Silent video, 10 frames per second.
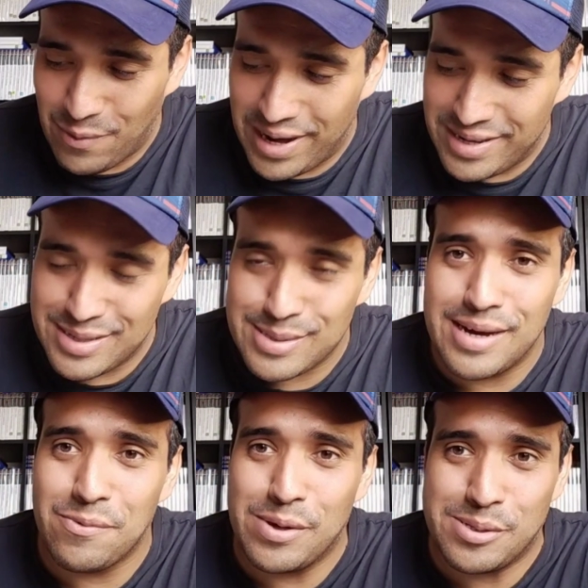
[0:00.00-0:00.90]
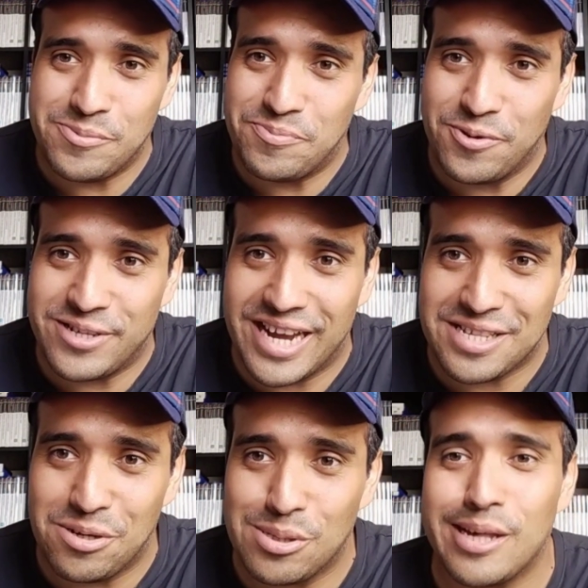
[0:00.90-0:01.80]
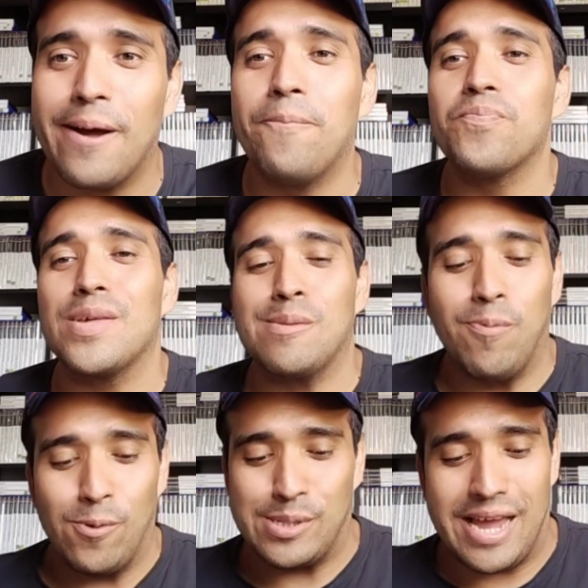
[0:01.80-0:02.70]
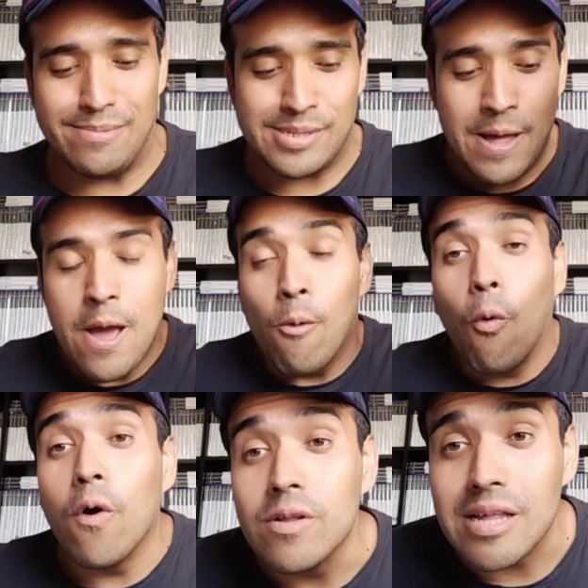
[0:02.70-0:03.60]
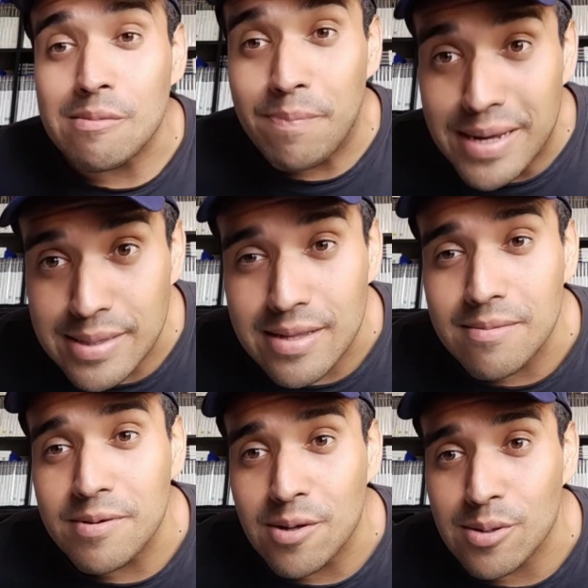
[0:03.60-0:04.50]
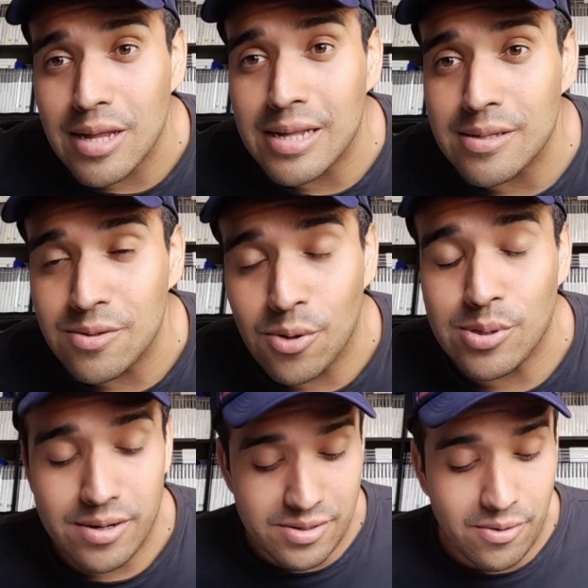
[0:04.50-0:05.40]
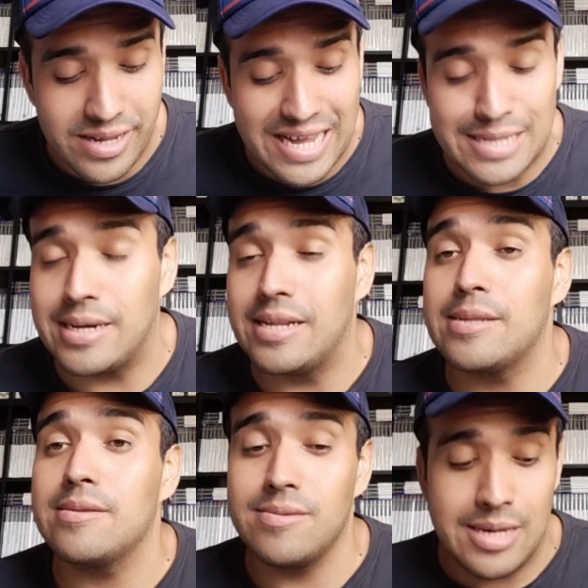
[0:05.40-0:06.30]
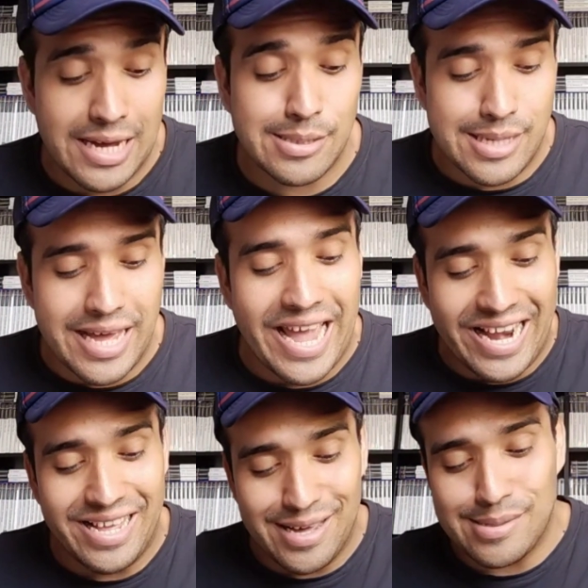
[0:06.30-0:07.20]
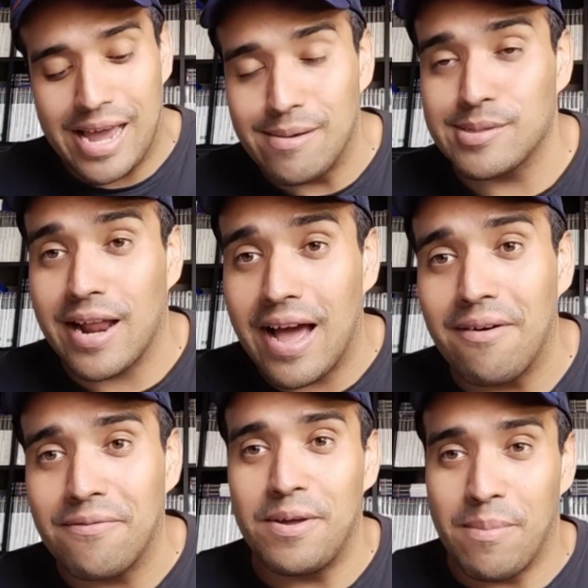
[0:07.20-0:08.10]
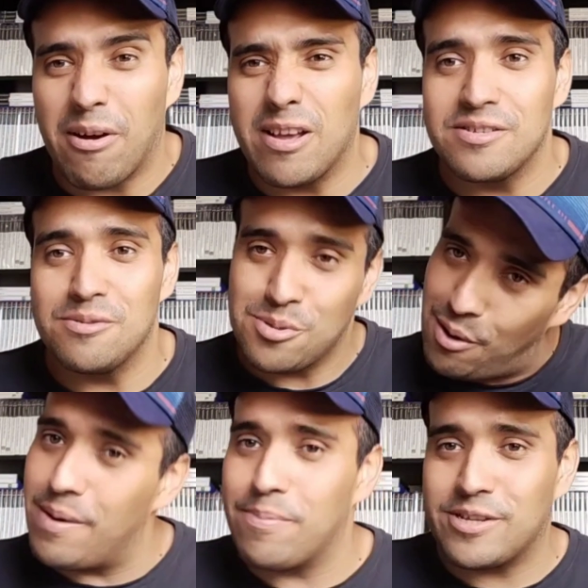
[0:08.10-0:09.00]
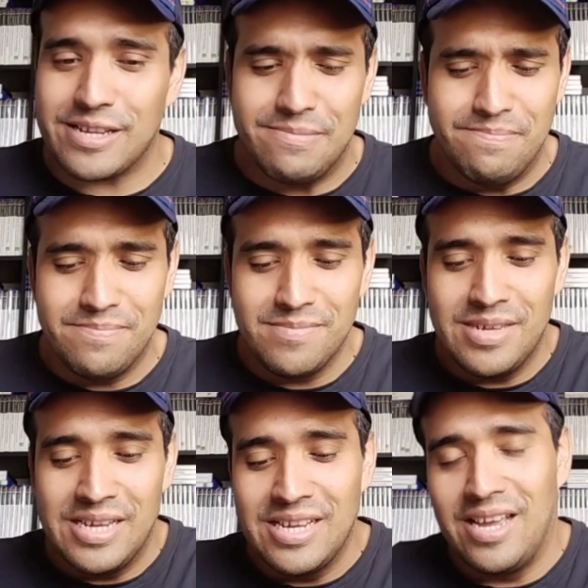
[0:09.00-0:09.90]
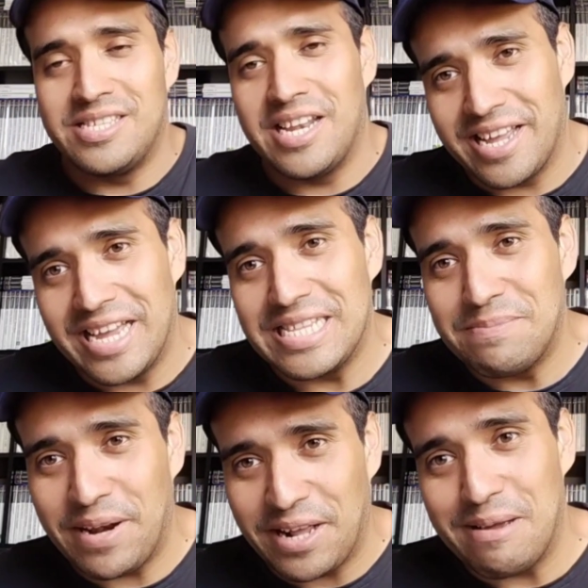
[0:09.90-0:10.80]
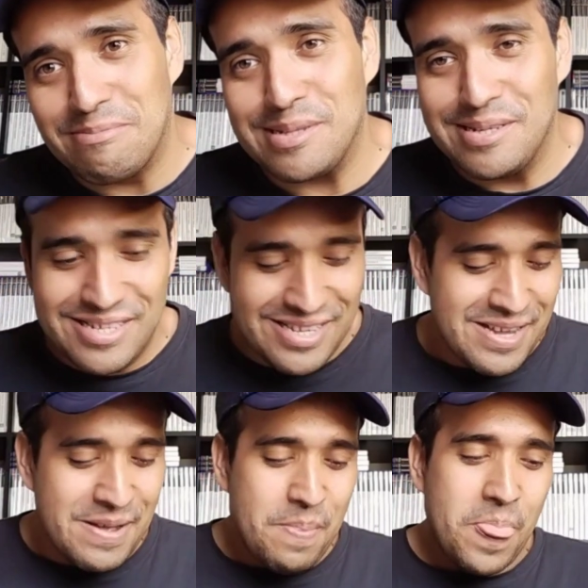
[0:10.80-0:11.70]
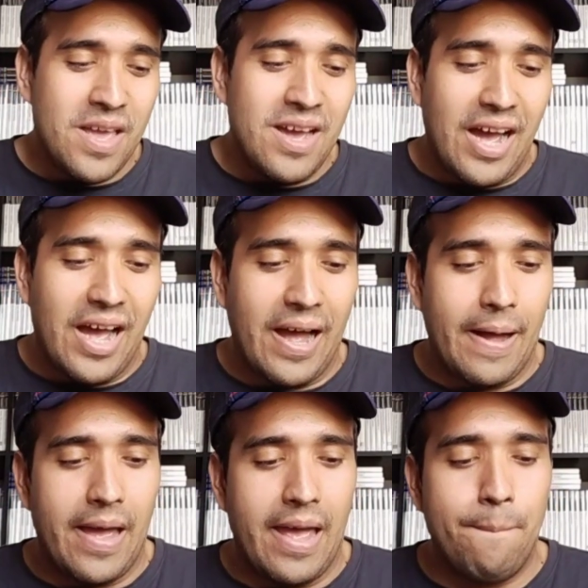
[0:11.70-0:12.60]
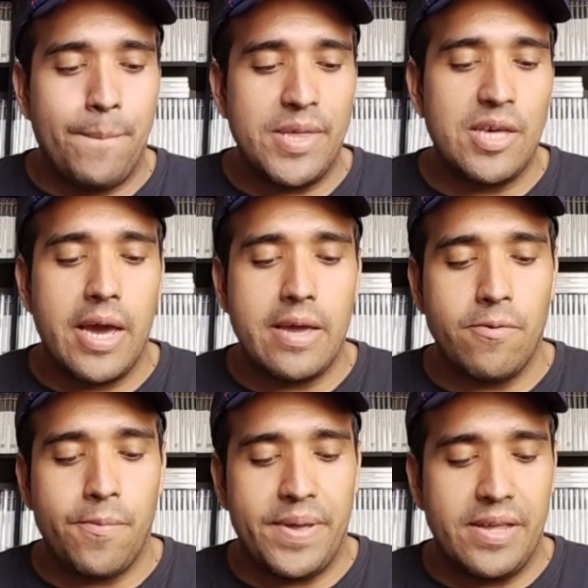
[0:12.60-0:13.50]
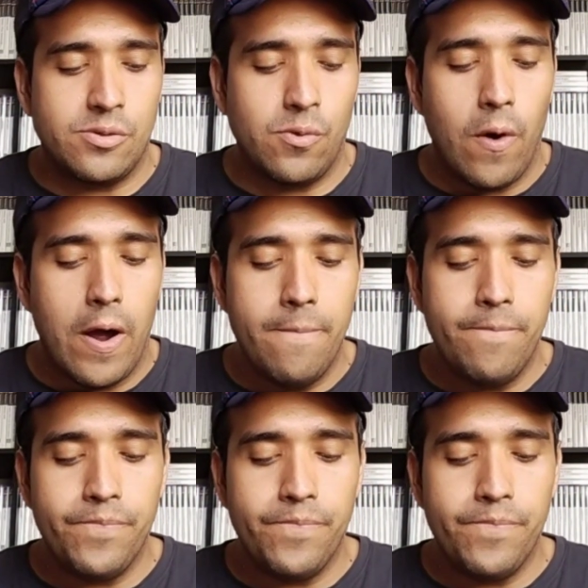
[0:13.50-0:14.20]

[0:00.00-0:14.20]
why this guy wants to protect those sports games? Well, that's basically because those are the only SNES games that I have in my collection. So I want to protect them until I get better games. And Pga European Tour